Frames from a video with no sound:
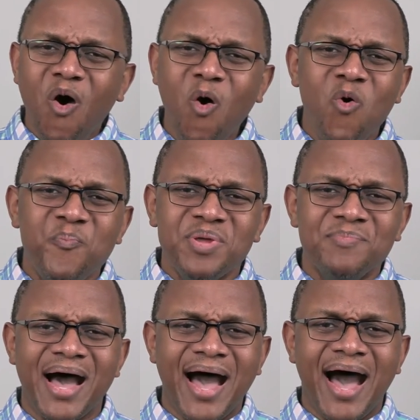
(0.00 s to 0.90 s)
Open
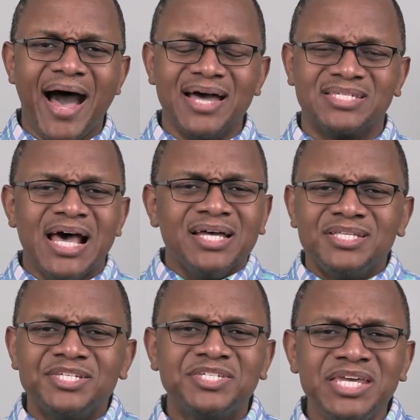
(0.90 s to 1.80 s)
my eyes
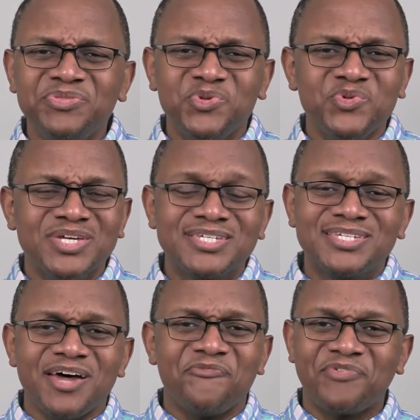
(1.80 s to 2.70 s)
to see through the
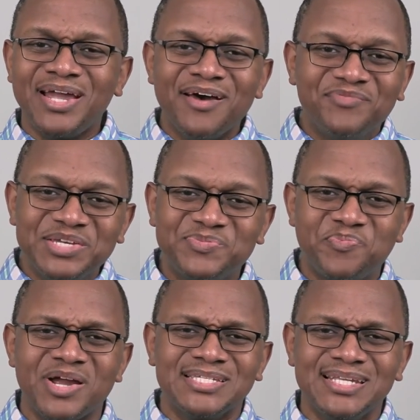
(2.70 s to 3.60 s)
suffering of this
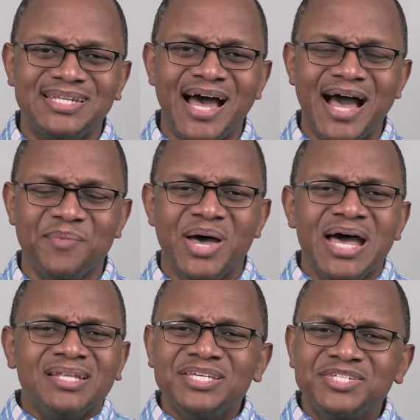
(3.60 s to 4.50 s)
present time,
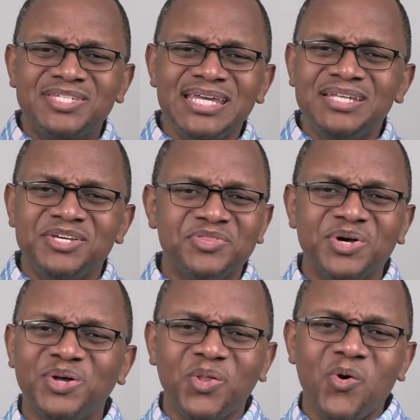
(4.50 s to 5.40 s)
to see to
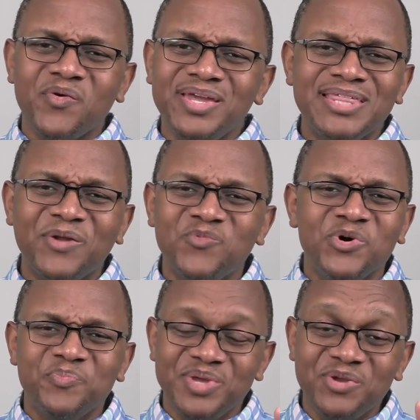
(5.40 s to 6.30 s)
the glory that
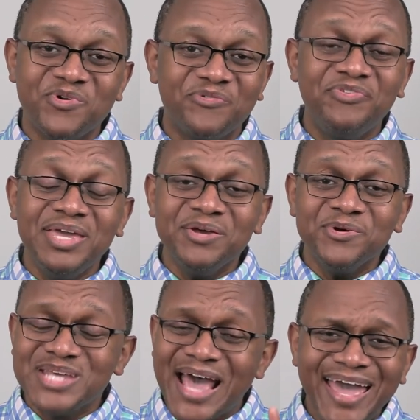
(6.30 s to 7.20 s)
will be
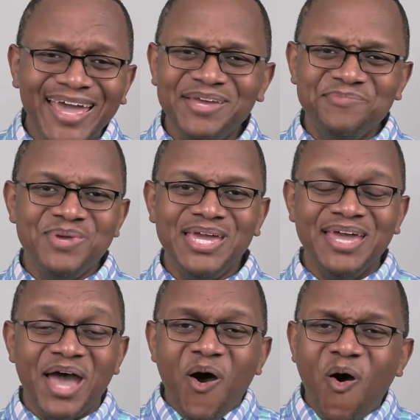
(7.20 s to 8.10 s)
revealed in
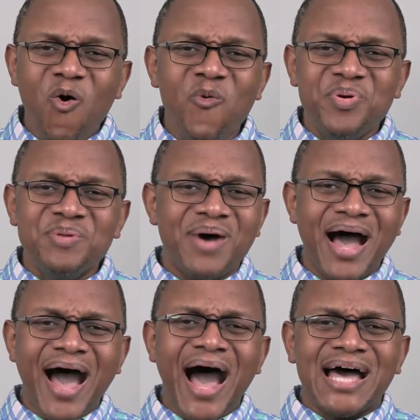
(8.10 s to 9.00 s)
me. Open
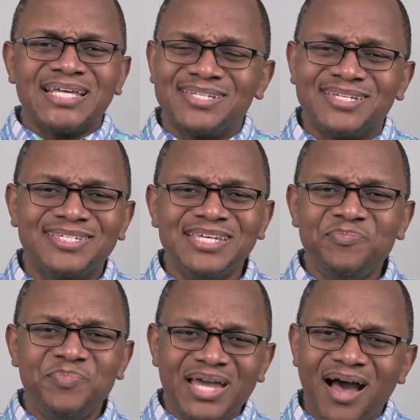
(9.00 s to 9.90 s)
my eyes to see
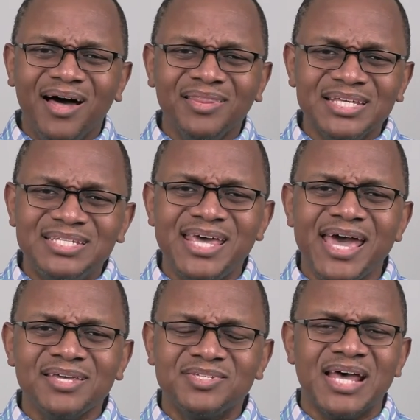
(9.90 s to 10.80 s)
beyond the
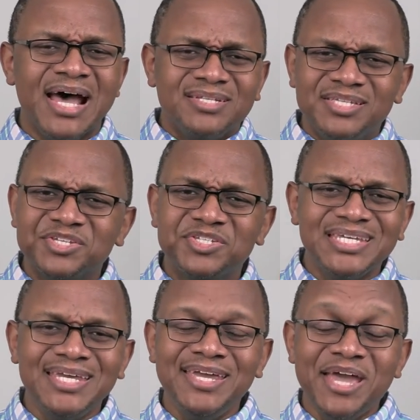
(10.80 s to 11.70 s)
test, to
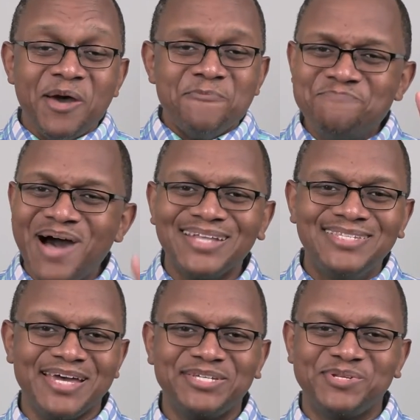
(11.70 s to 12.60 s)
see my
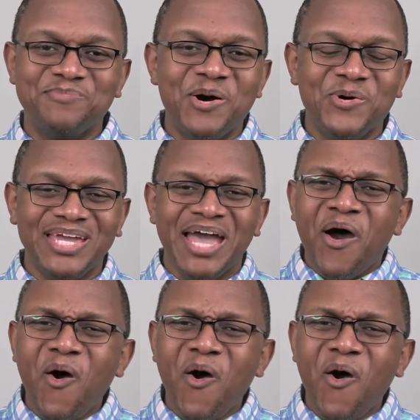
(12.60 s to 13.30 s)
testimony.